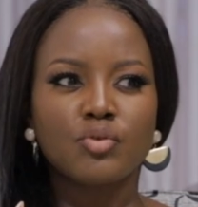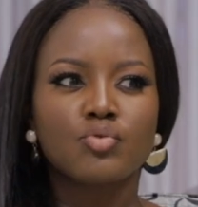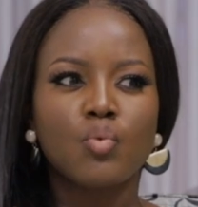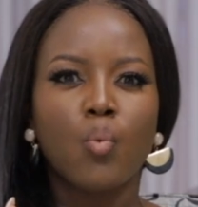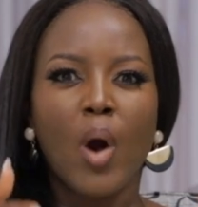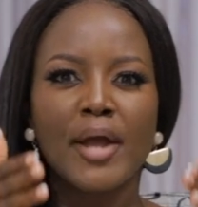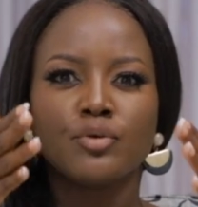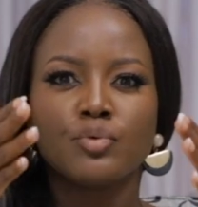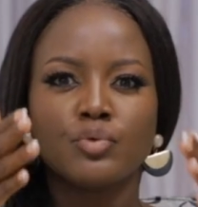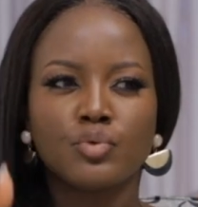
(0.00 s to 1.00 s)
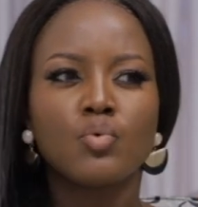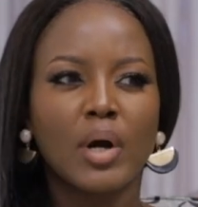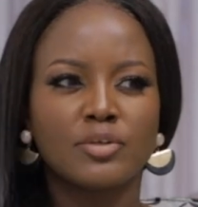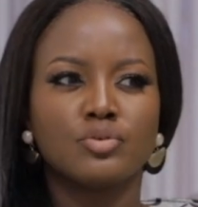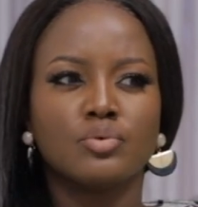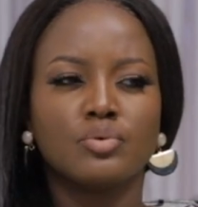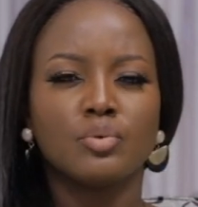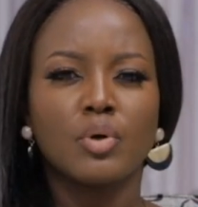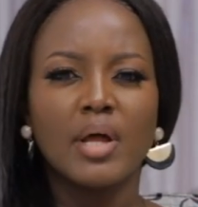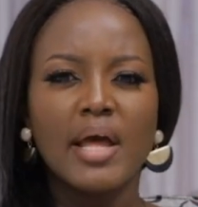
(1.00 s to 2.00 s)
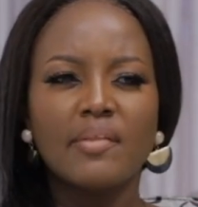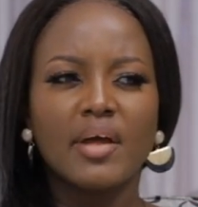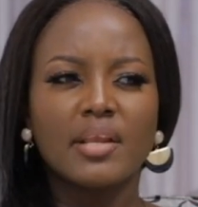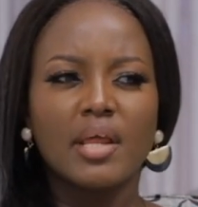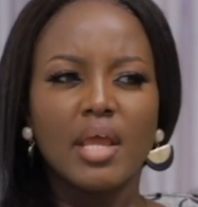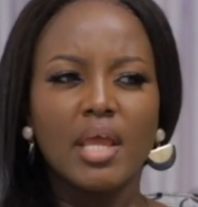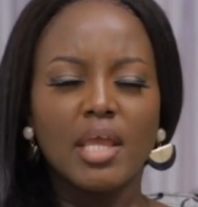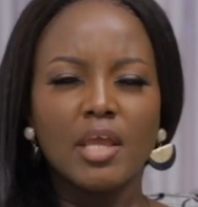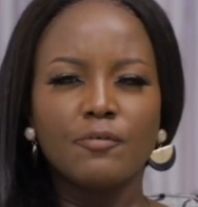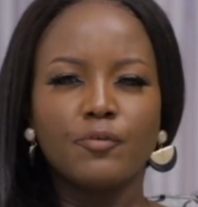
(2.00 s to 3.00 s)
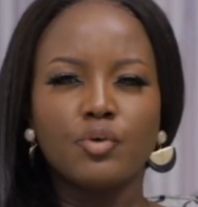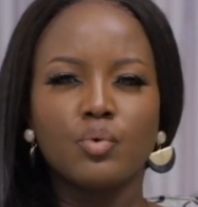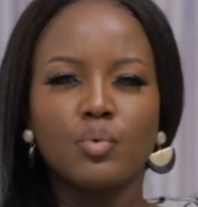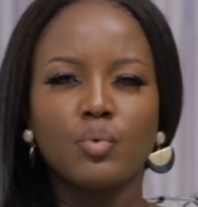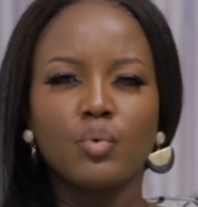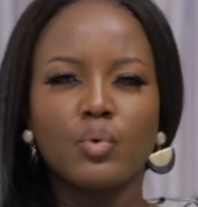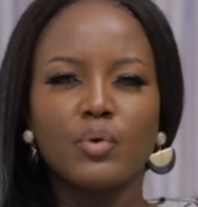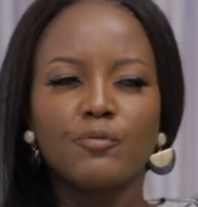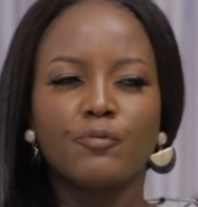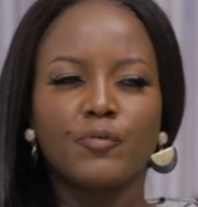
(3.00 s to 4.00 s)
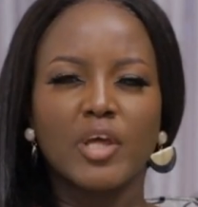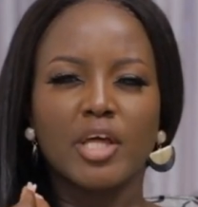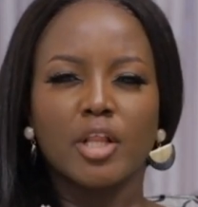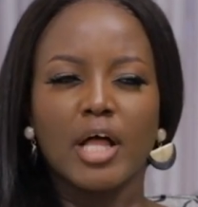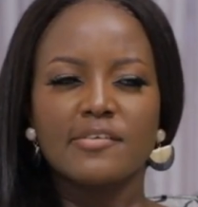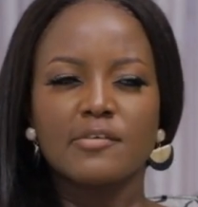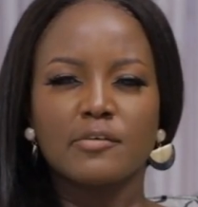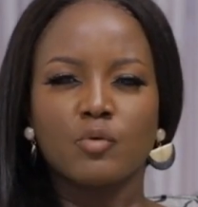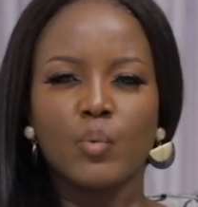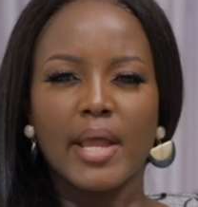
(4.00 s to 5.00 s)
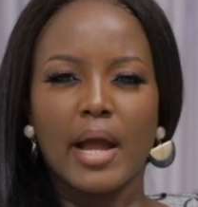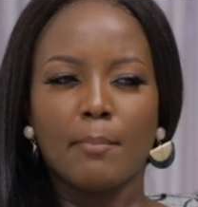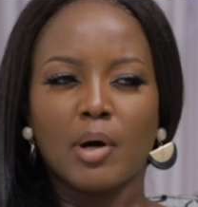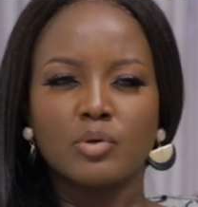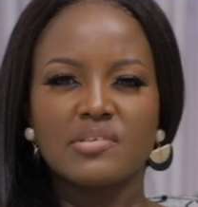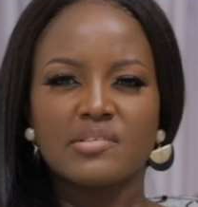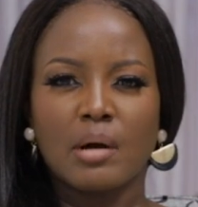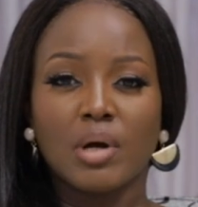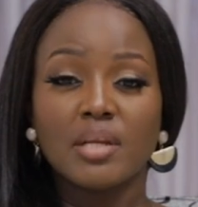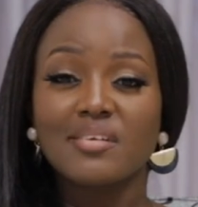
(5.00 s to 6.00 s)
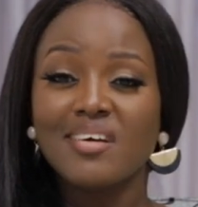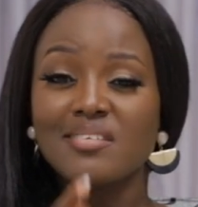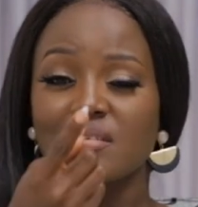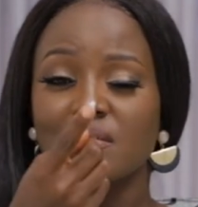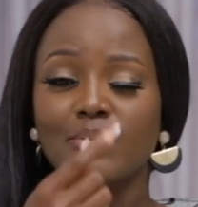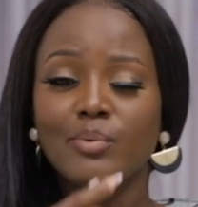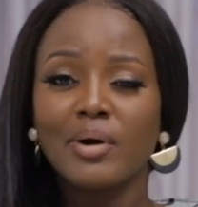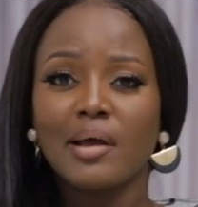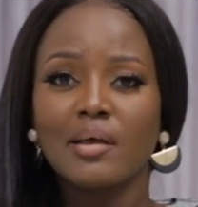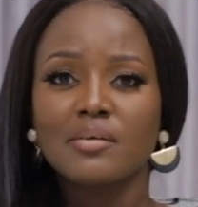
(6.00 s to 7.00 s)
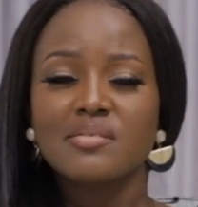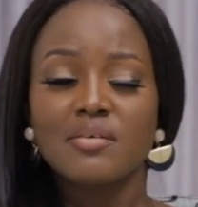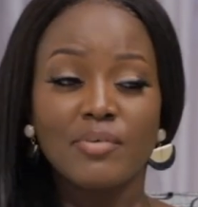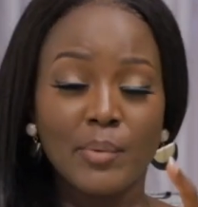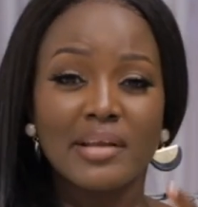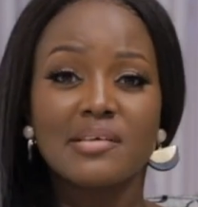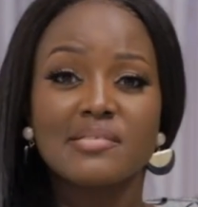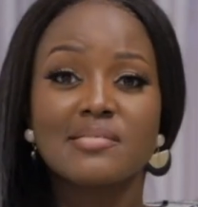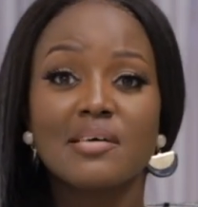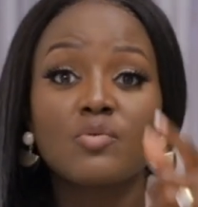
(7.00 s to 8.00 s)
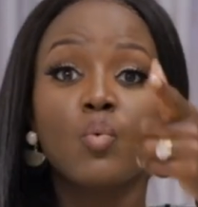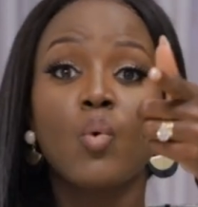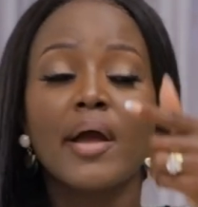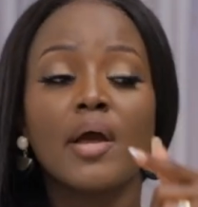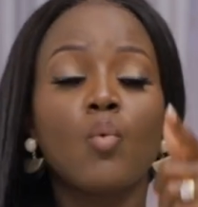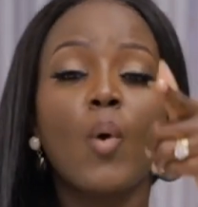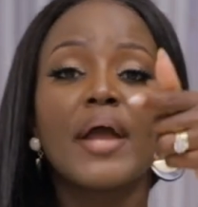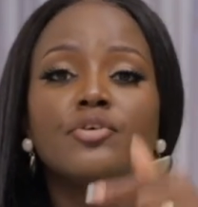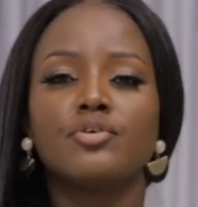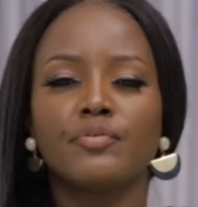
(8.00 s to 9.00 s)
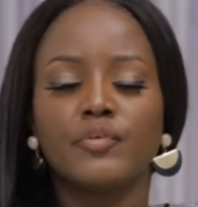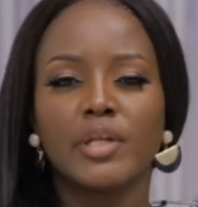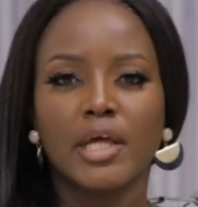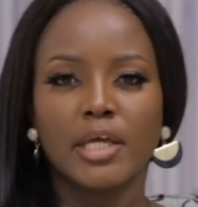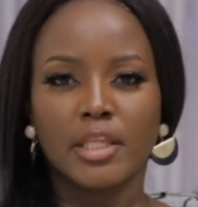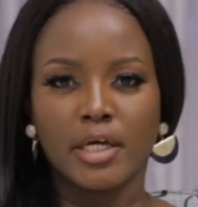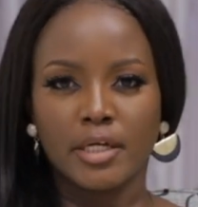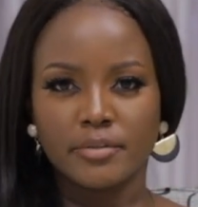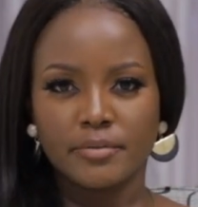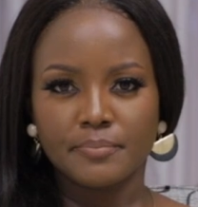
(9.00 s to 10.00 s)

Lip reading: as to why you do what you do. That if you feel a certain way about someone, it asks you why. Self-awareness says, why do you feel like that?